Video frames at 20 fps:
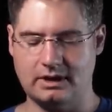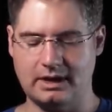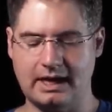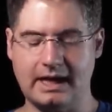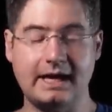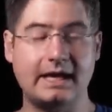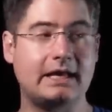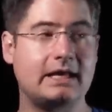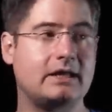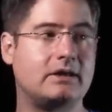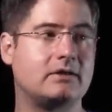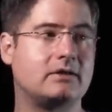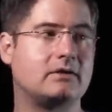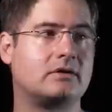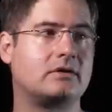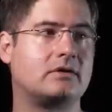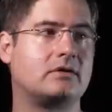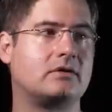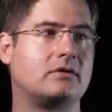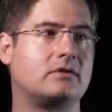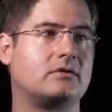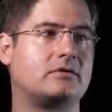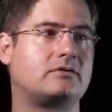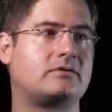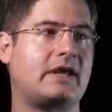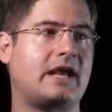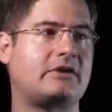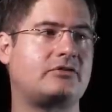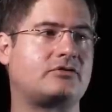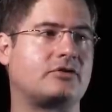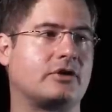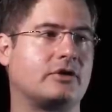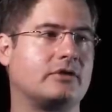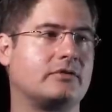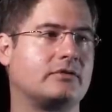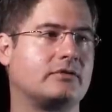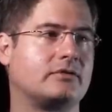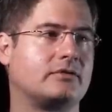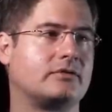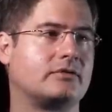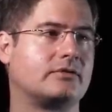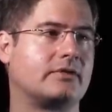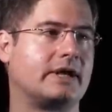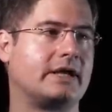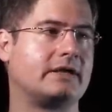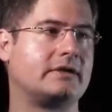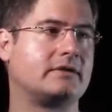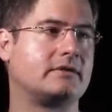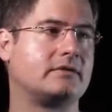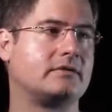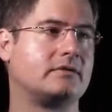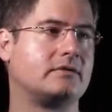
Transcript: a texture, right?